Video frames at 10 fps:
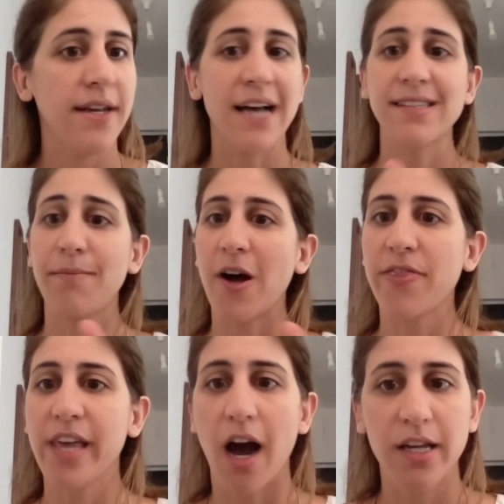not
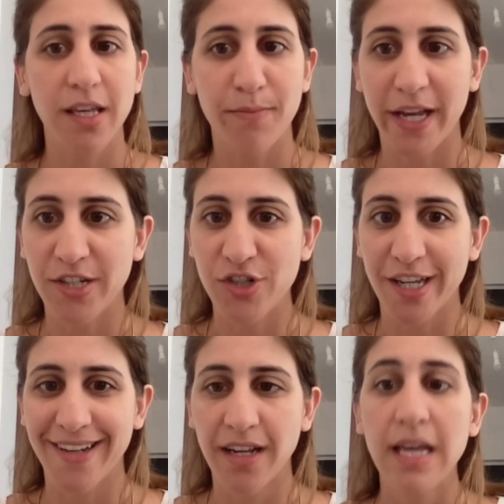about the
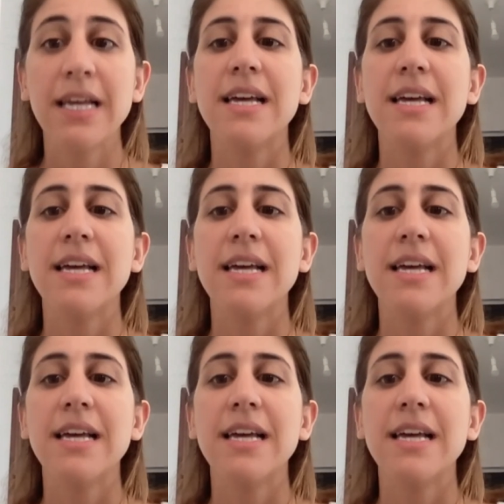occupation,